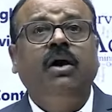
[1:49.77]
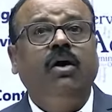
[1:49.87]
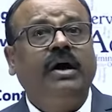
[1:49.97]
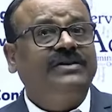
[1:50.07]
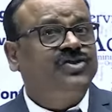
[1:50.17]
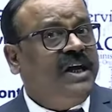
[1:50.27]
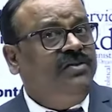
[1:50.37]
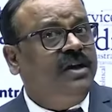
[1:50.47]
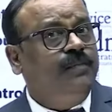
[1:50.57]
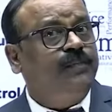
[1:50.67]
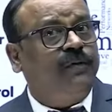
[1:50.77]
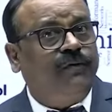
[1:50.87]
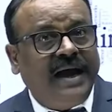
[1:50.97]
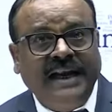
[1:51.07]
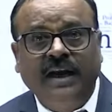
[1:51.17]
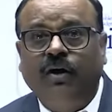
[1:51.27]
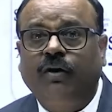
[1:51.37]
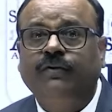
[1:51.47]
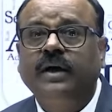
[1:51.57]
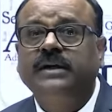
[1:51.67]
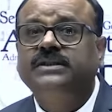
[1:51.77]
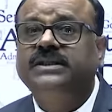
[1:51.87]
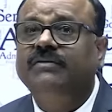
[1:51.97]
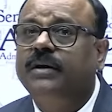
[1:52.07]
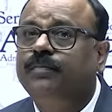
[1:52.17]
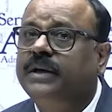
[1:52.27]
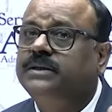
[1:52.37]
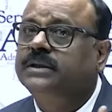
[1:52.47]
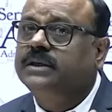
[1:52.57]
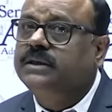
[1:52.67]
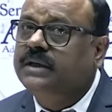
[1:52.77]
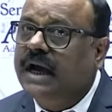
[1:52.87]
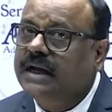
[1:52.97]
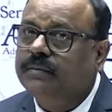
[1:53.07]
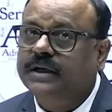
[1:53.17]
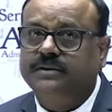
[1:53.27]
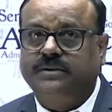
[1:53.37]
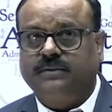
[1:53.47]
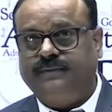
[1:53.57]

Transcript: or changing profile of development dynamics.